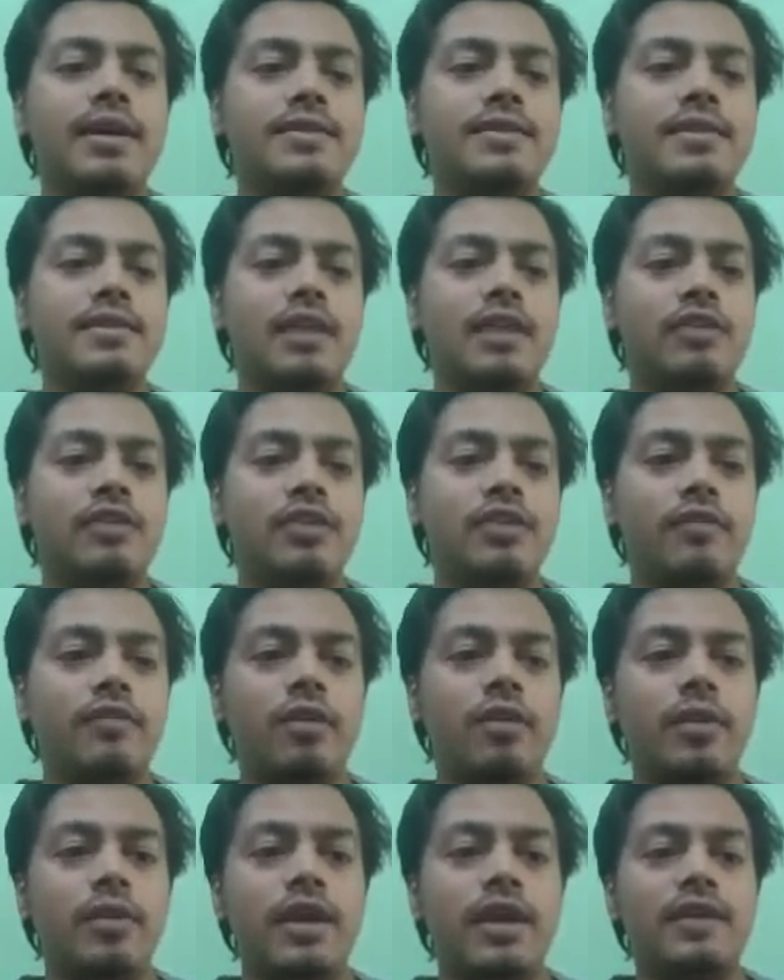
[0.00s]
This is Akshay from
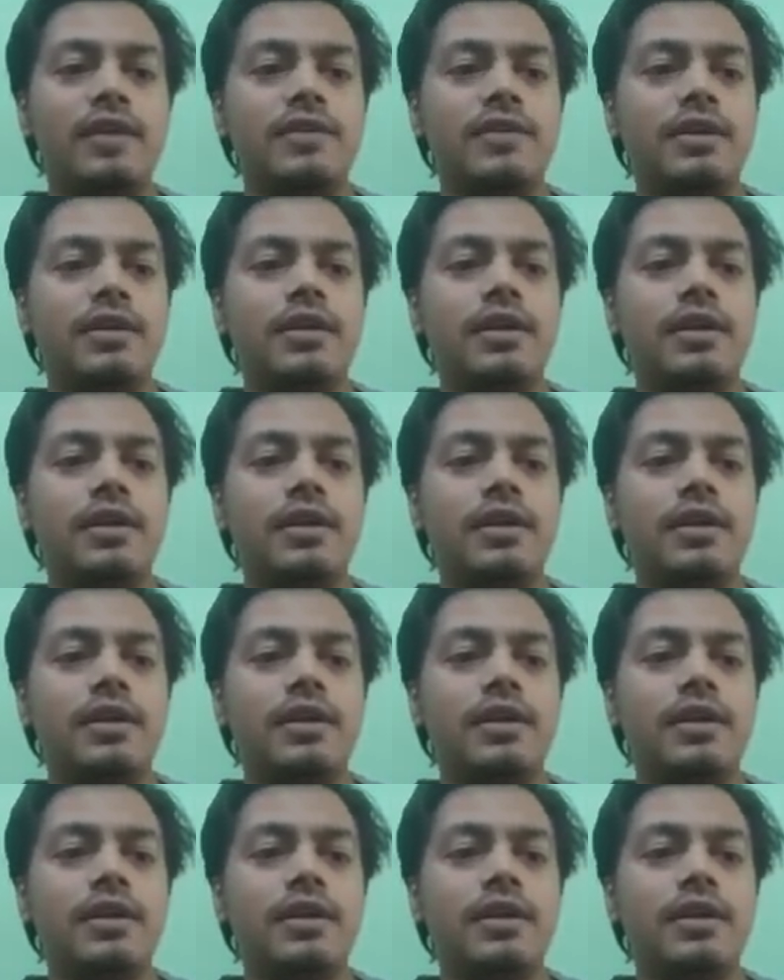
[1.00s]
AS Learning,